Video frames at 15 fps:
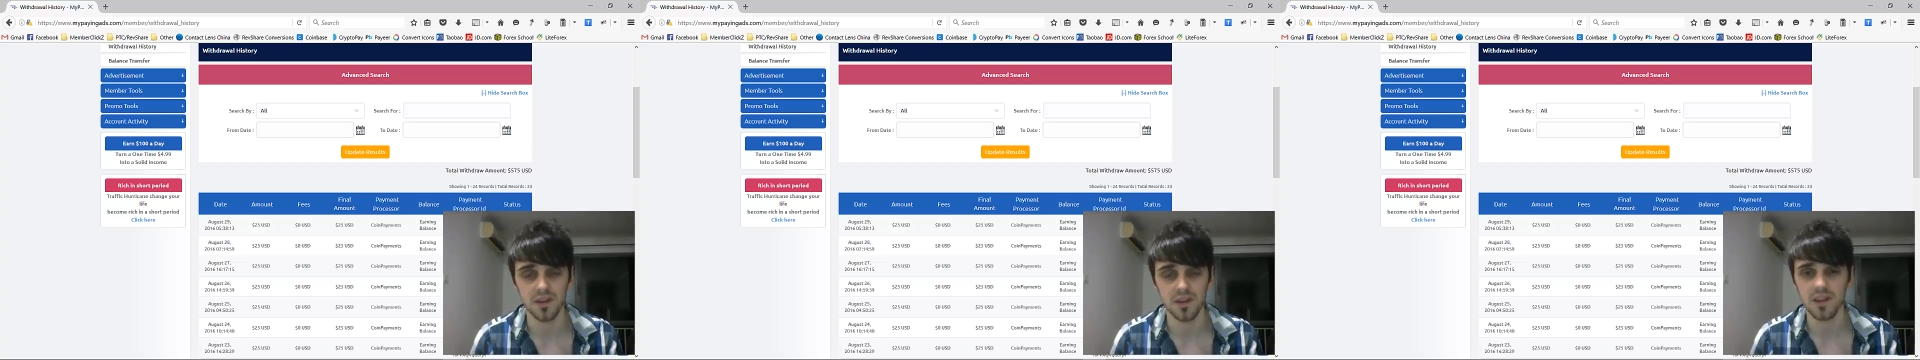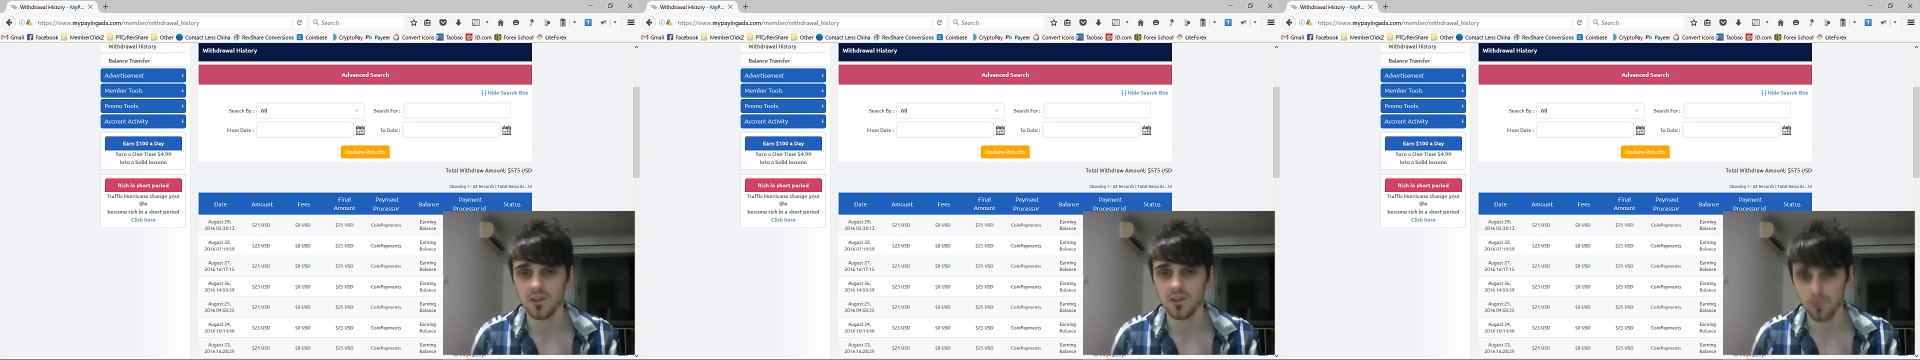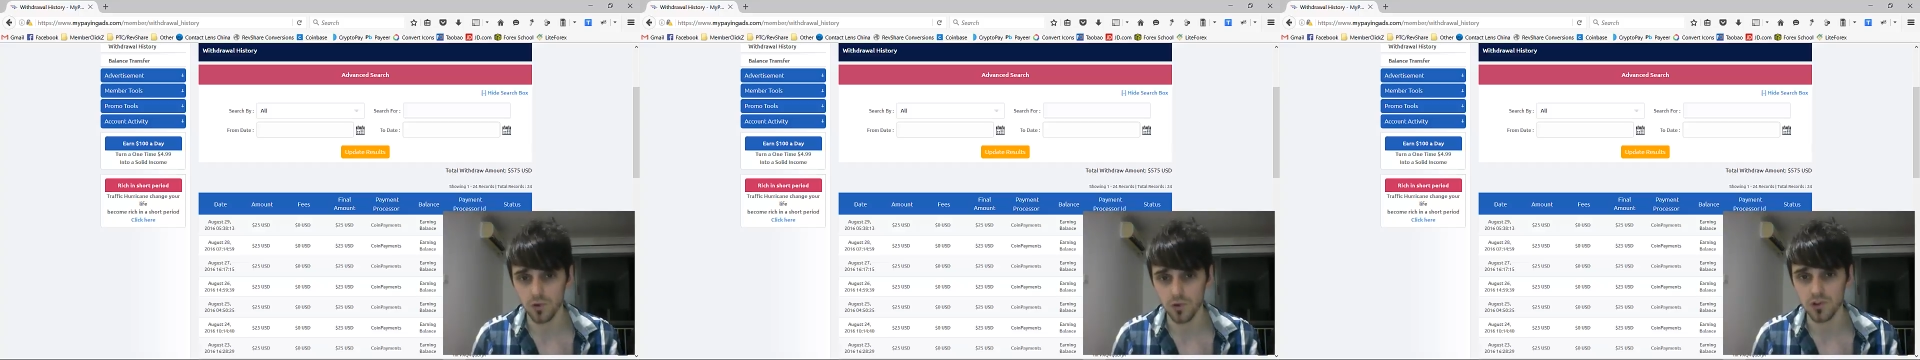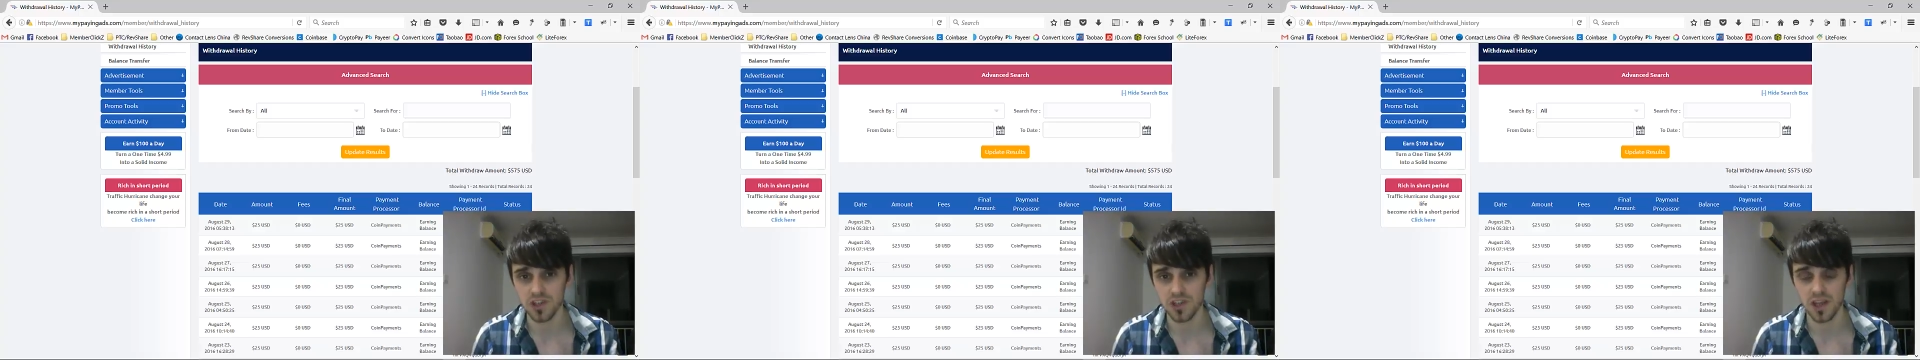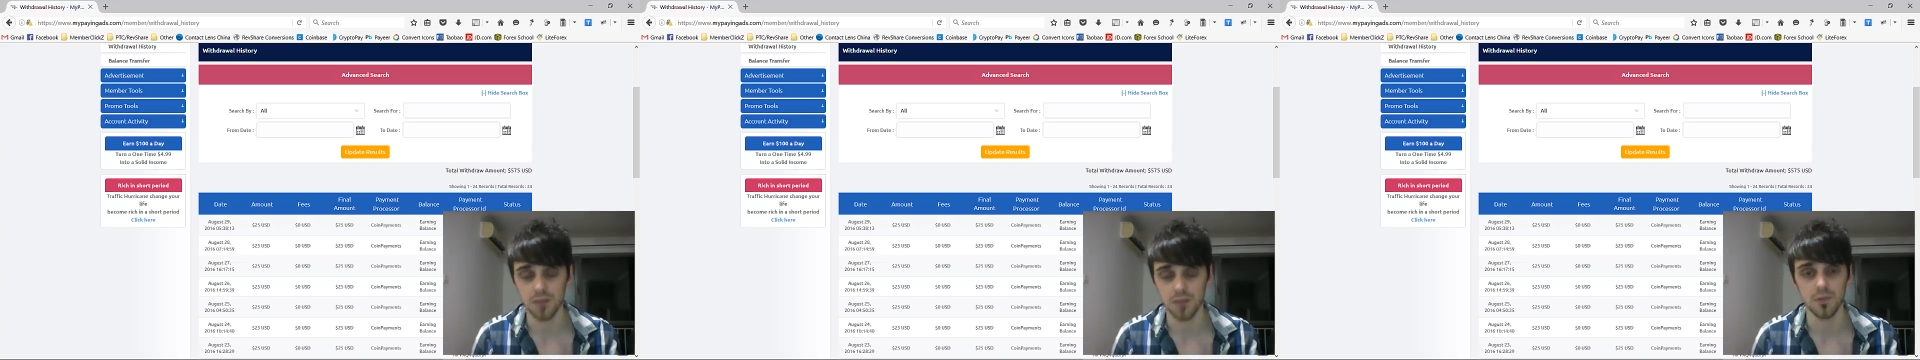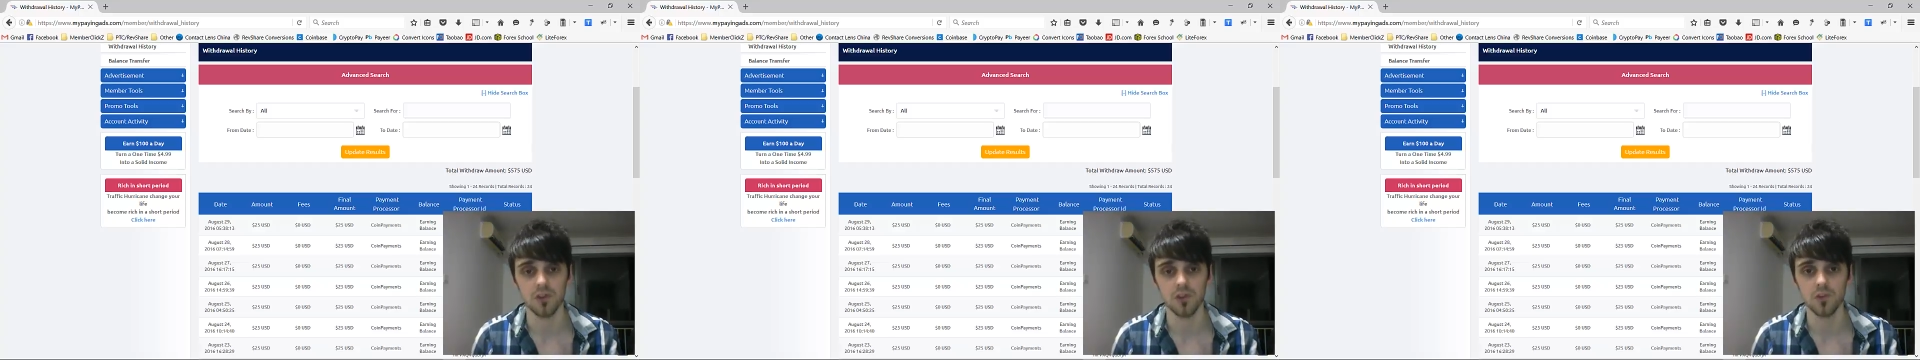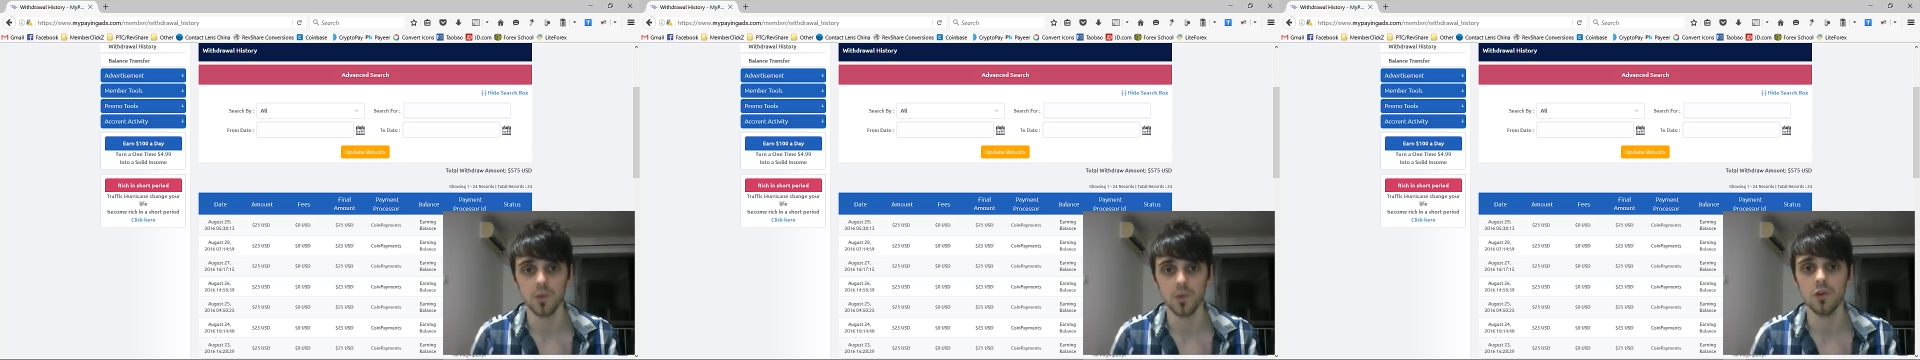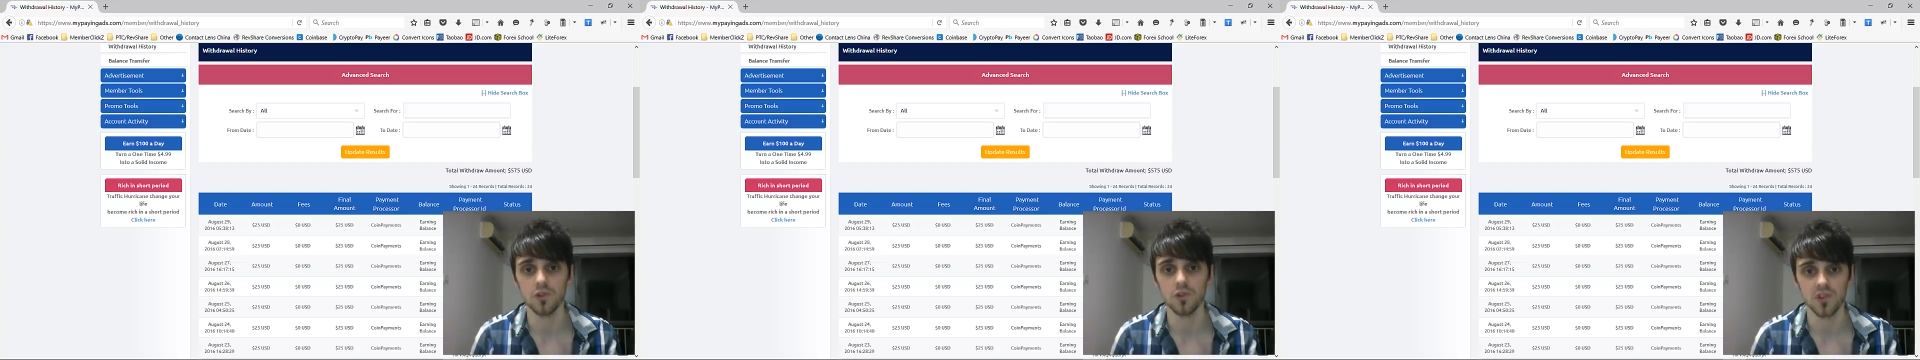And that's a real shame, because
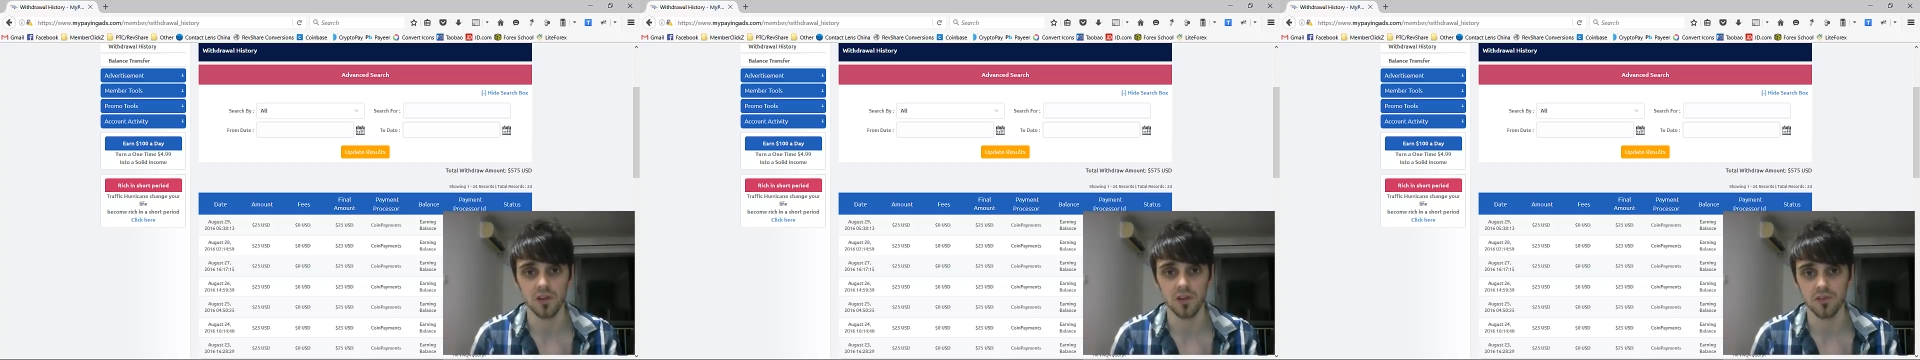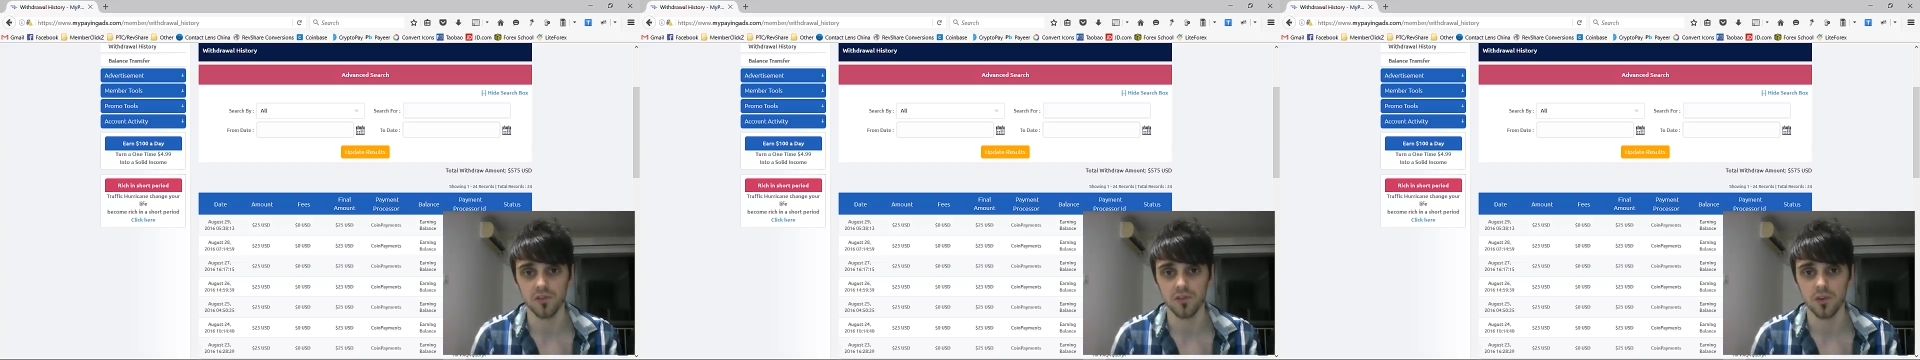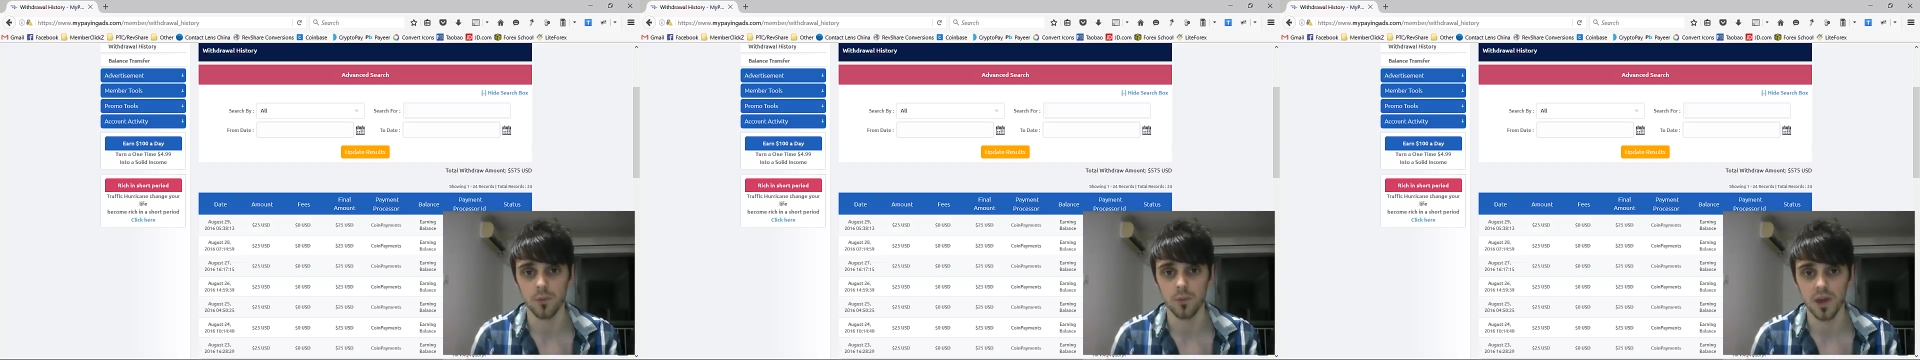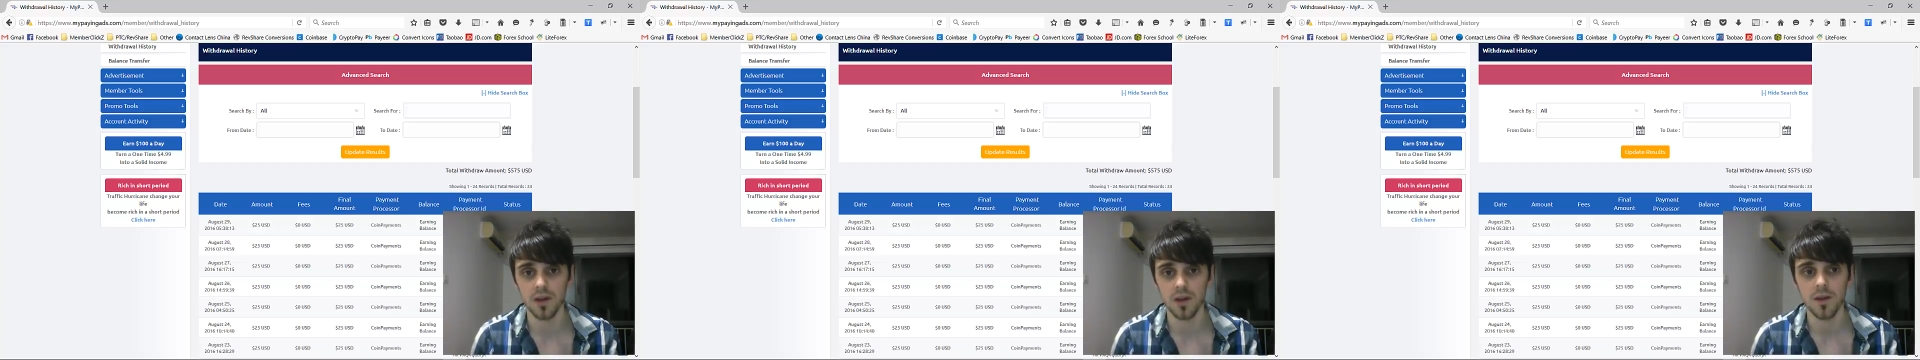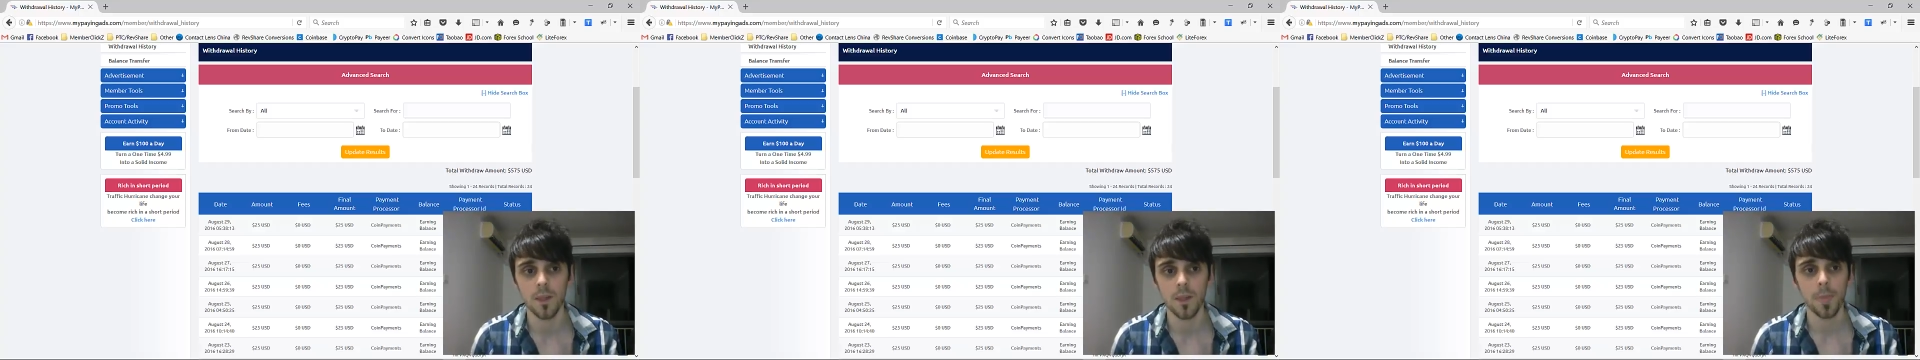we all suffer from that.